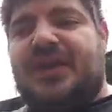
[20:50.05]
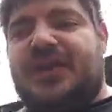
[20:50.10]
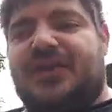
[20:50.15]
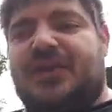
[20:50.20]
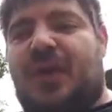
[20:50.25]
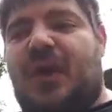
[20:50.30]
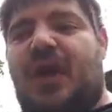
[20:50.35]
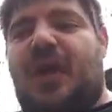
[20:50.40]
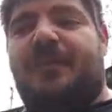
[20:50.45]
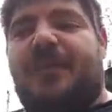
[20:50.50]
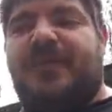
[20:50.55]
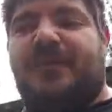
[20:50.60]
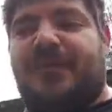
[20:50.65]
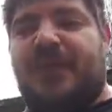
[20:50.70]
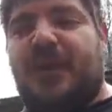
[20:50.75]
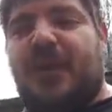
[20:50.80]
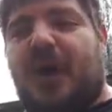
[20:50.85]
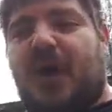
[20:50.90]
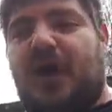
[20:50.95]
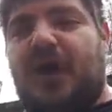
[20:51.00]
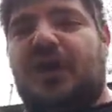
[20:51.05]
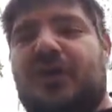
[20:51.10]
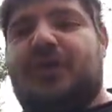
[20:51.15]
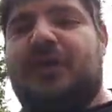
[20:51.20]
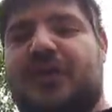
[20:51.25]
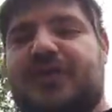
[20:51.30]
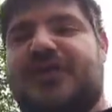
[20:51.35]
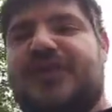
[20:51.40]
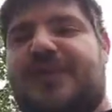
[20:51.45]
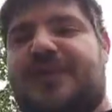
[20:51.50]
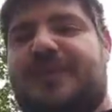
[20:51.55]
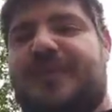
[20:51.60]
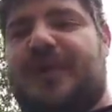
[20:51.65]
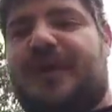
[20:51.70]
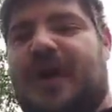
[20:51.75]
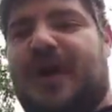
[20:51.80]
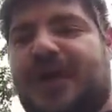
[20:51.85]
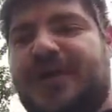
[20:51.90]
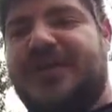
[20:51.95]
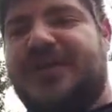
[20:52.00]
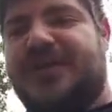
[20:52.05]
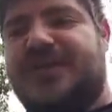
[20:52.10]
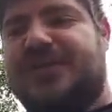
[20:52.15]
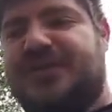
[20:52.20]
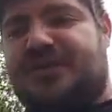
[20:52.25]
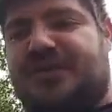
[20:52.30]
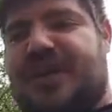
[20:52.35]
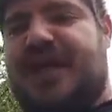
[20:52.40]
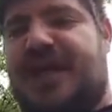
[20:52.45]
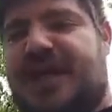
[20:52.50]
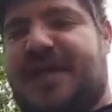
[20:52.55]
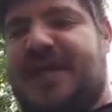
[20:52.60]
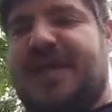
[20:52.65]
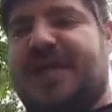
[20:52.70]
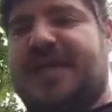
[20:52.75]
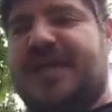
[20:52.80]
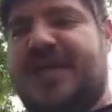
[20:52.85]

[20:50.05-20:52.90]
throw up a few articles up onto the screen